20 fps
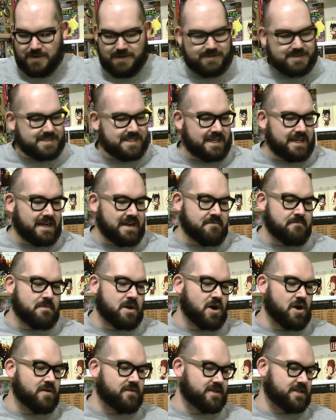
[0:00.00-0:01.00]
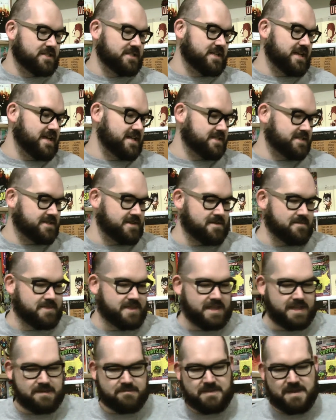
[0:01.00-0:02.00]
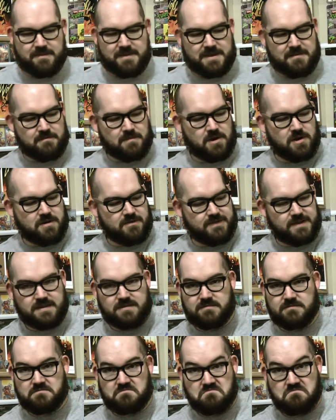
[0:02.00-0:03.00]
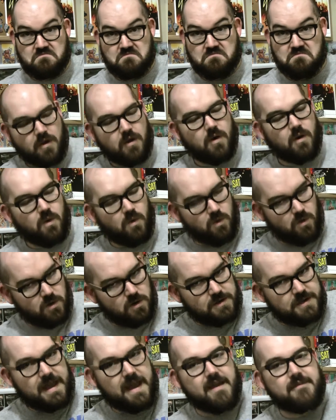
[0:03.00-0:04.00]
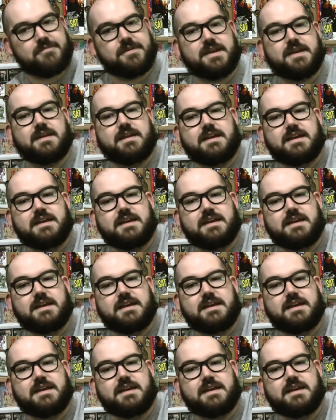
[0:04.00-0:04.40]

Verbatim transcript: We haven't seen any Marvins yet, so I'm thinking maybe a Marvin or Daffy.